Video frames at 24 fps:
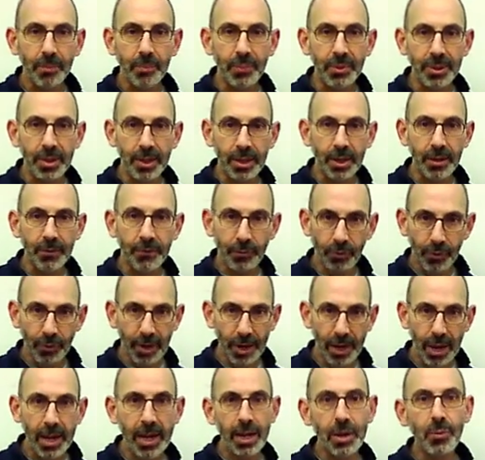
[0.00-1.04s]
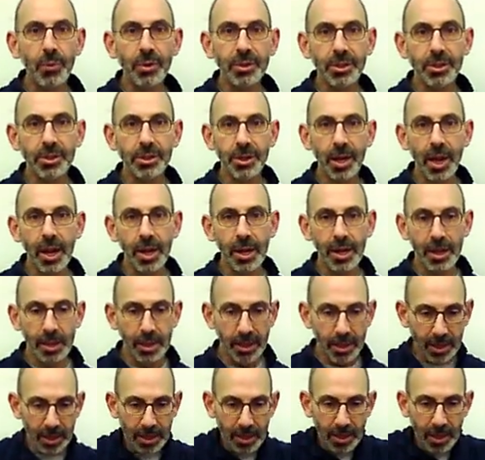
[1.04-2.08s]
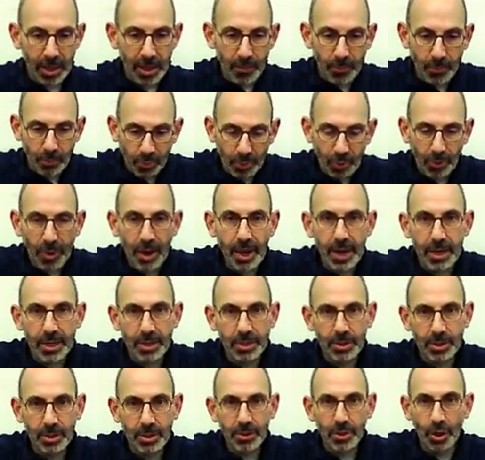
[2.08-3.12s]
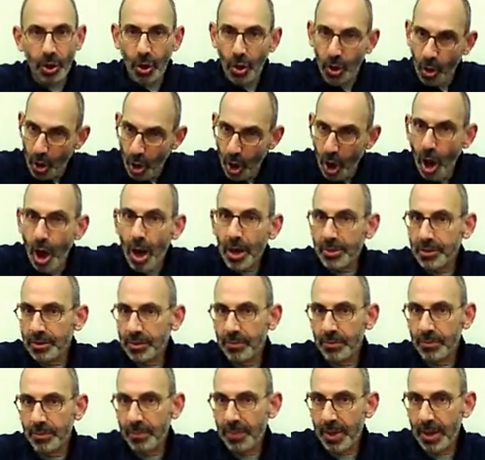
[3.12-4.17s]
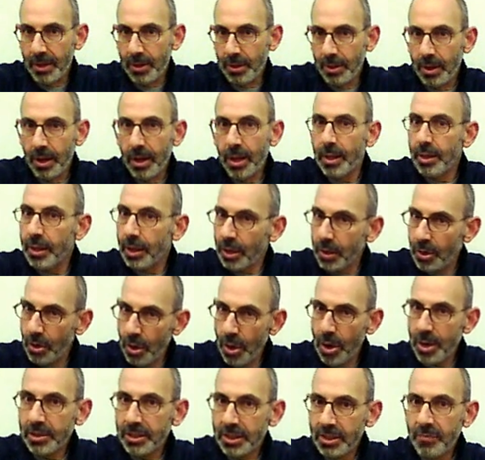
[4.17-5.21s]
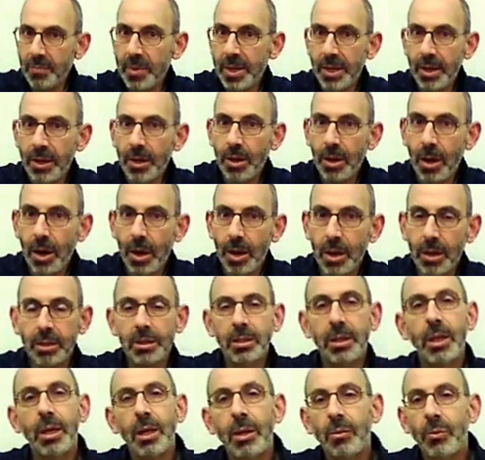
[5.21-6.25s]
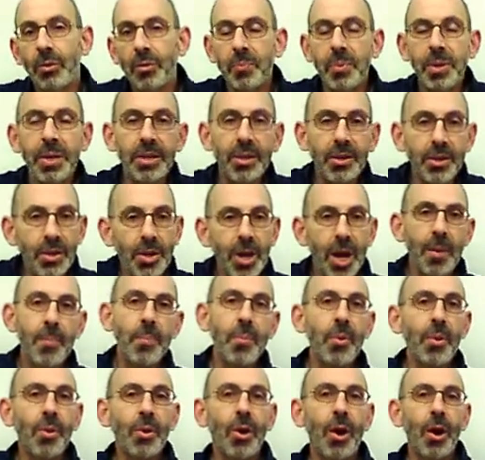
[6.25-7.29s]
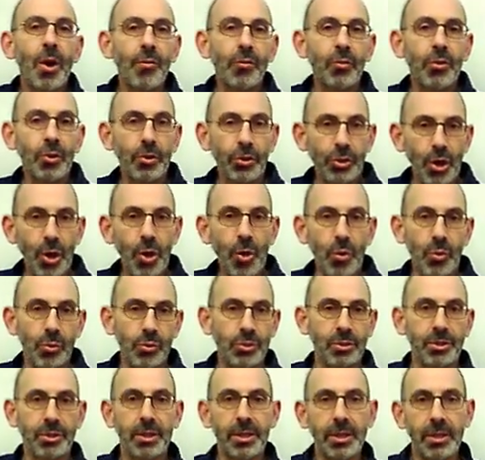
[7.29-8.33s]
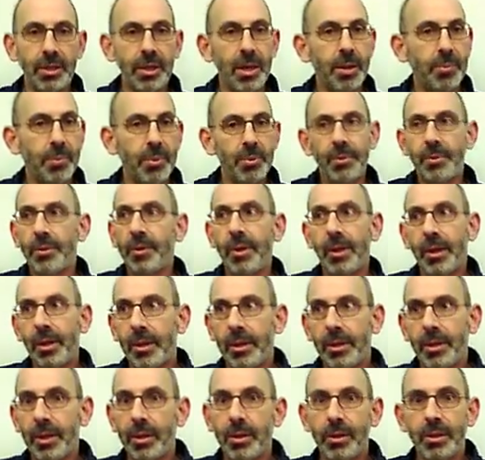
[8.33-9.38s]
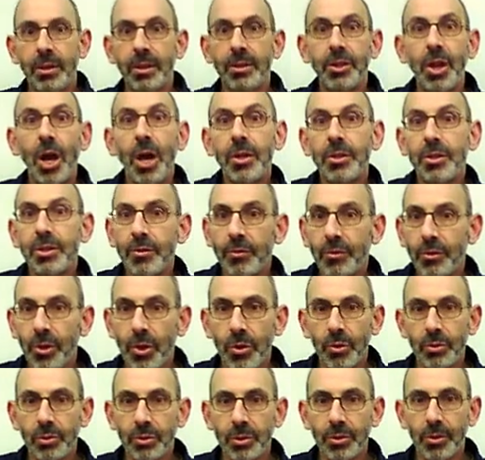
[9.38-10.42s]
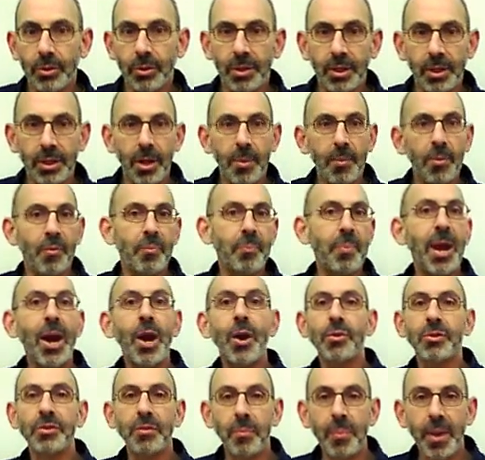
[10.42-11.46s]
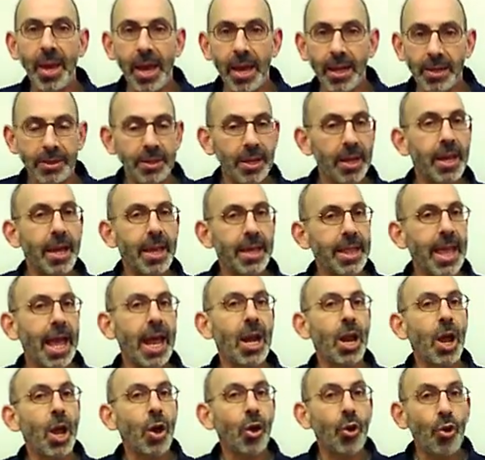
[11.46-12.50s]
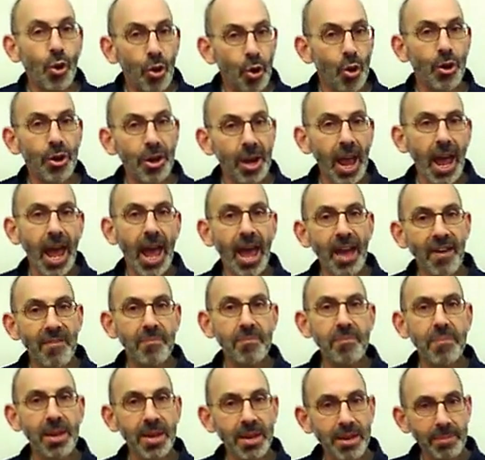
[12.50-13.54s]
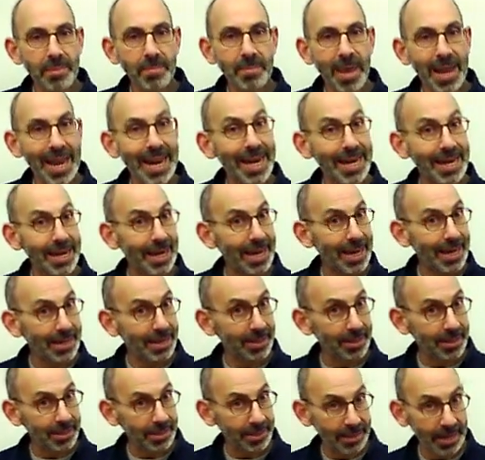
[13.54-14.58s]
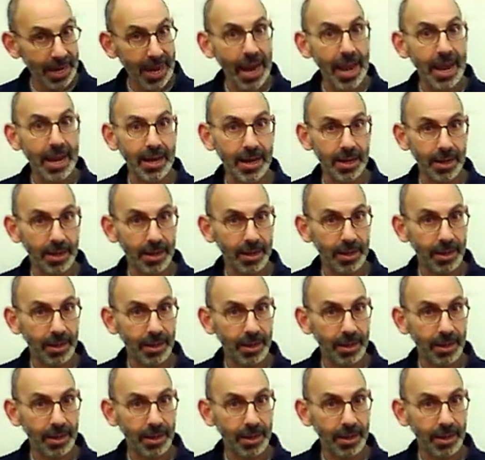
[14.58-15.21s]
but for any one society, the price, the cost, the cost of making cars would be the number of clothes, the tons of clothes, or the number of pairs of pants that could have been made instead.